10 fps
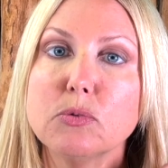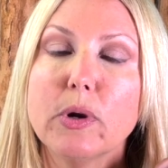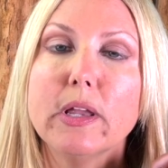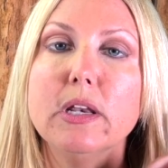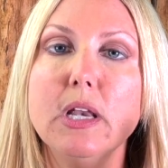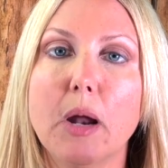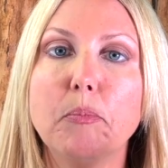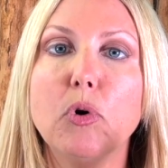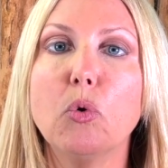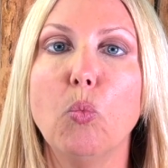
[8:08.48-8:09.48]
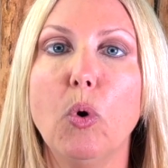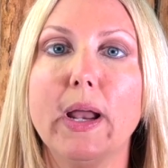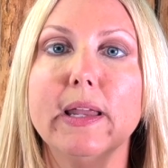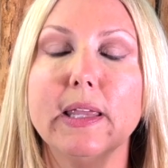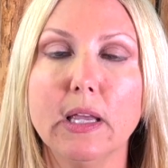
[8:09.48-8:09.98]
is one of the number
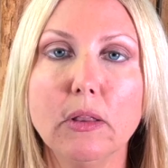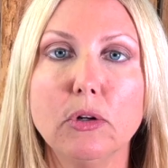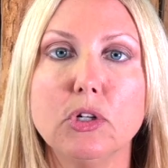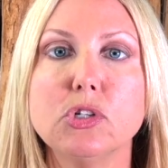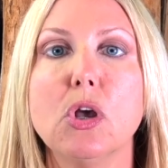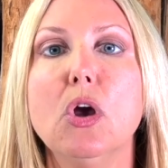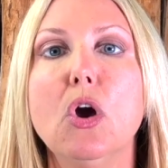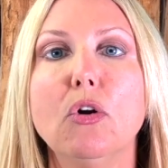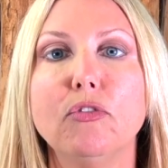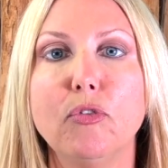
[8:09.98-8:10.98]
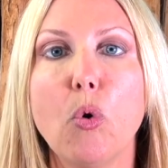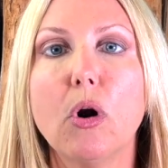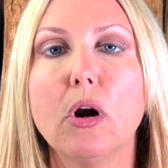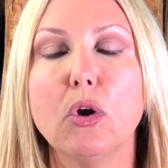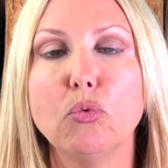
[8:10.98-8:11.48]
one killers
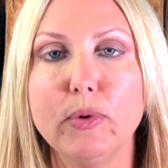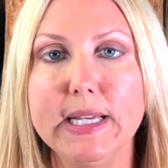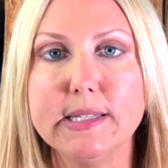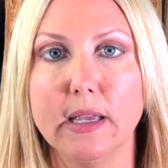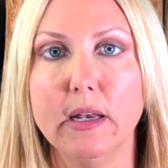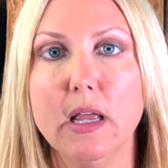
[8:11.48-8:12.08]
for a reason.